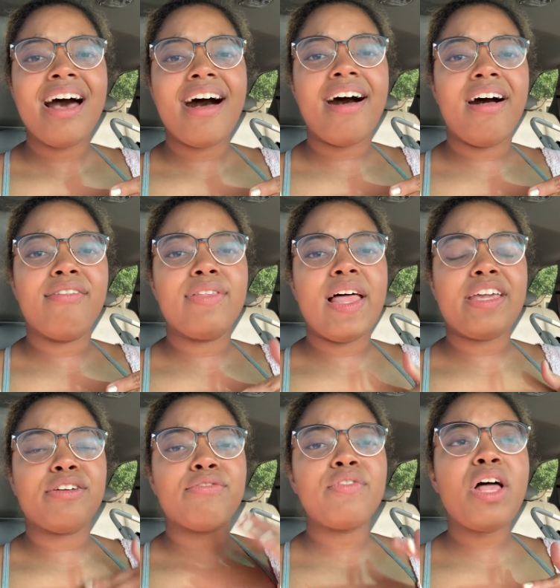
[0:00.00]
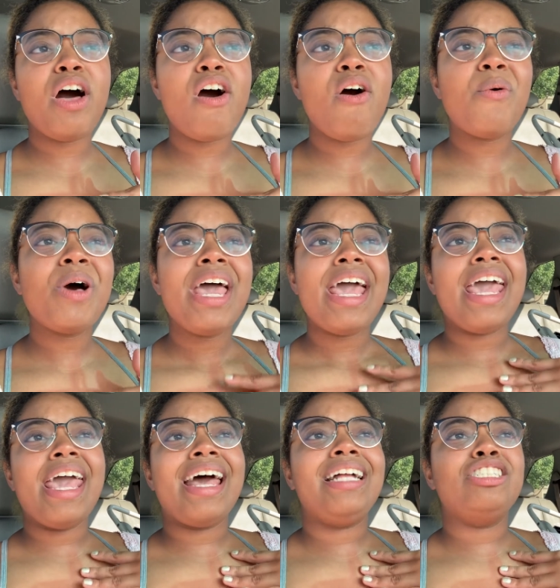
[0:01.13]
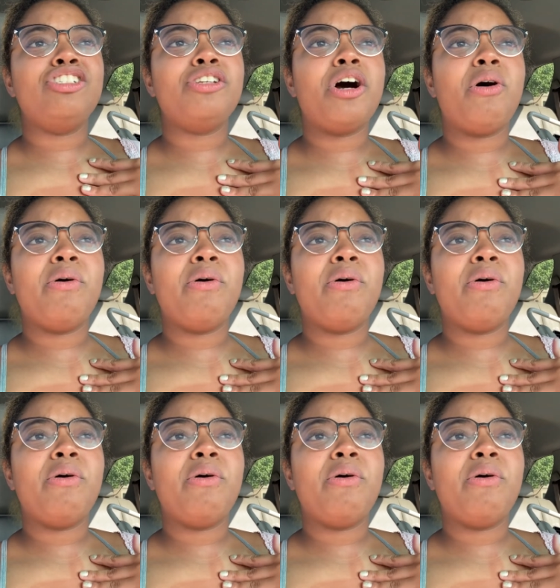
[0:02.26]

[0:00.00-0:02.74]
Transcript: of like your flow and you know